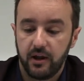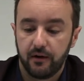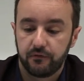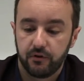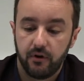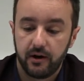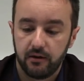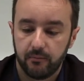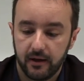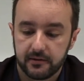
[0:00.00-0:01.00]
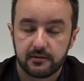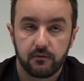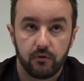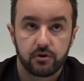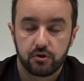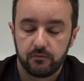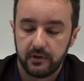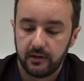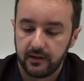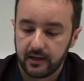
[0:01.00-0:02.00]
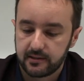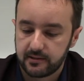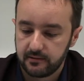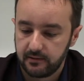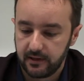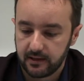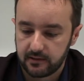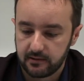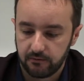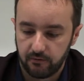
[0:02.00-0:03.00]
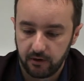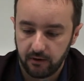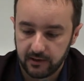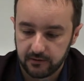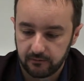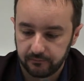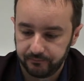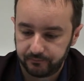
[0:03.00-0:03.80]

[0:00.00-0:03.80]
we have no idea about what should be the next regulator.